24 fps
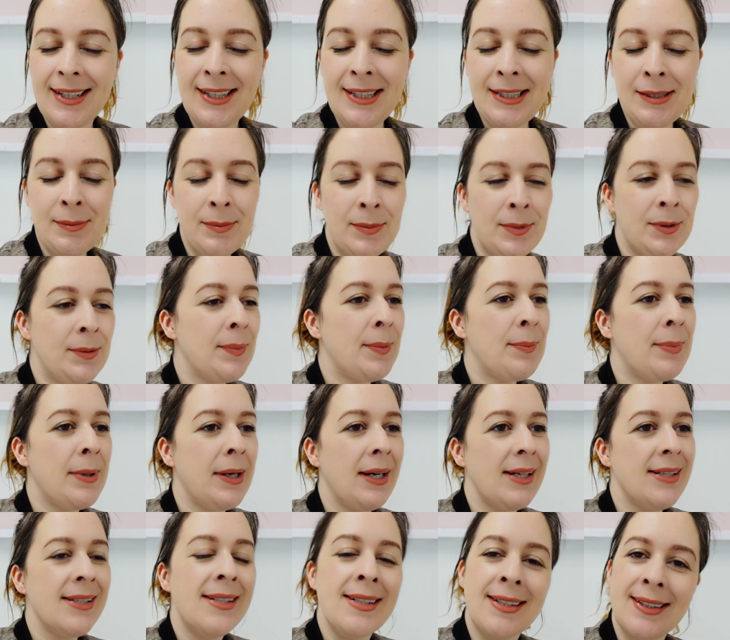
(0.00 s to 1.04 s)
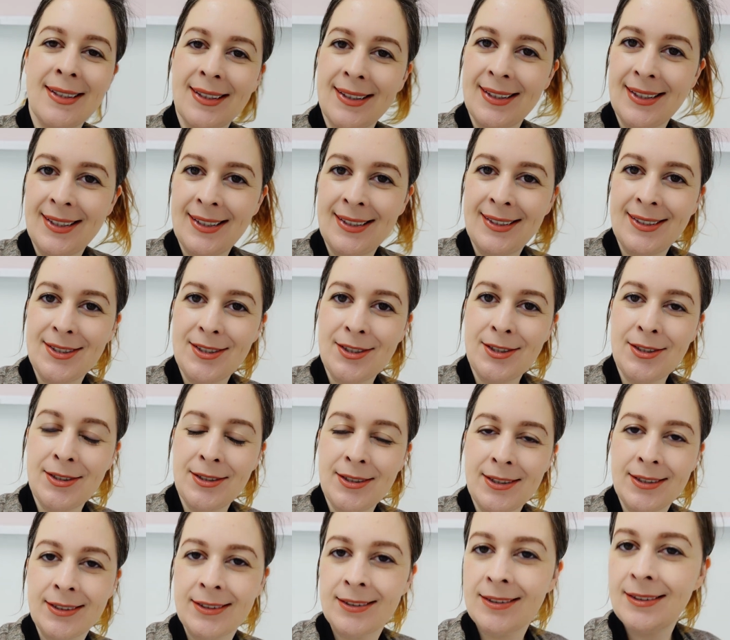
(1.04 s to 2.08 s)
I am up bright and early in the
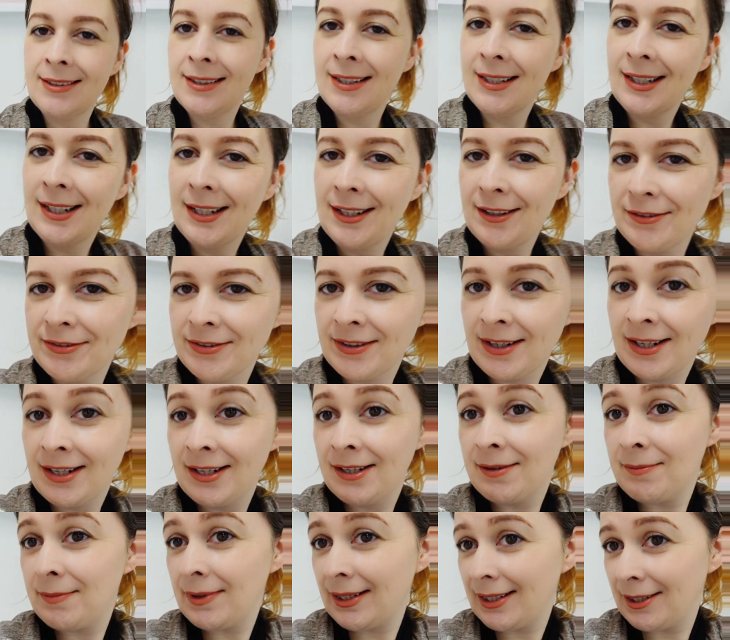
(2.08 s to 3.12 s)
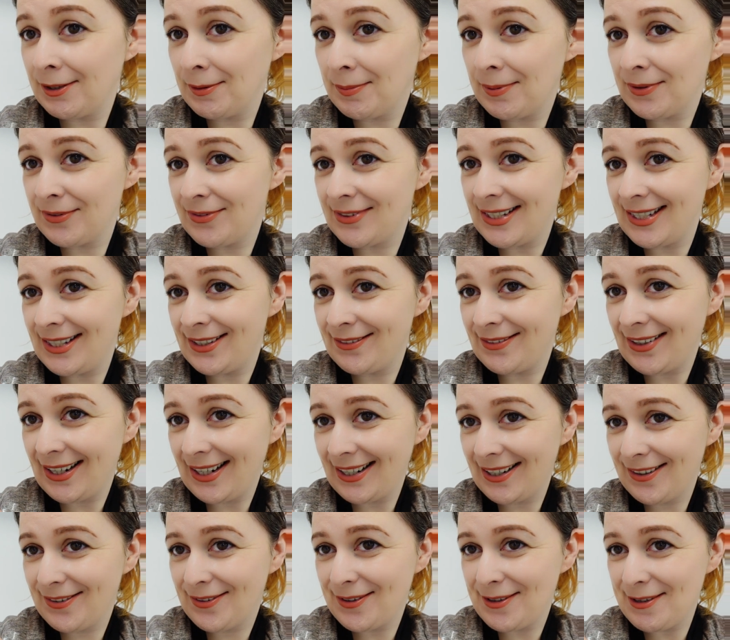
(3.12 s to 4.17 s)
studio. I have my cup of tea
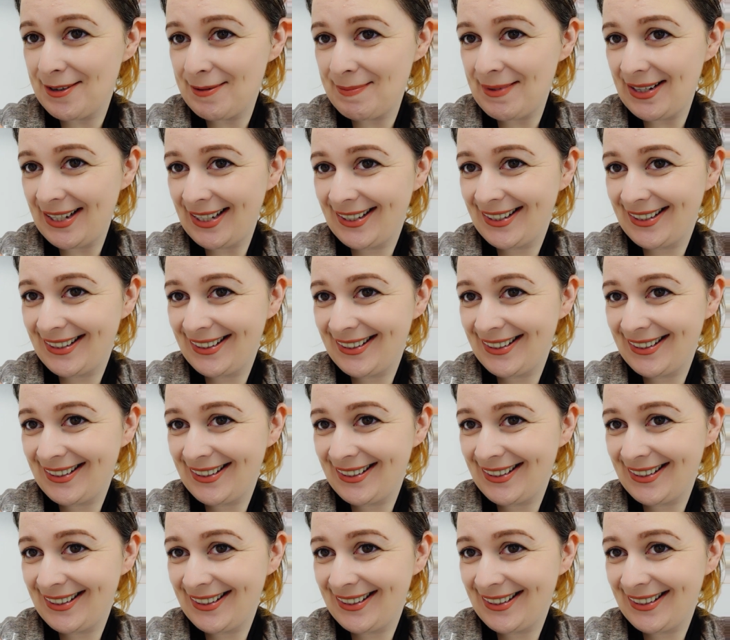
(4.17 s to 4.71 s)
ready for me.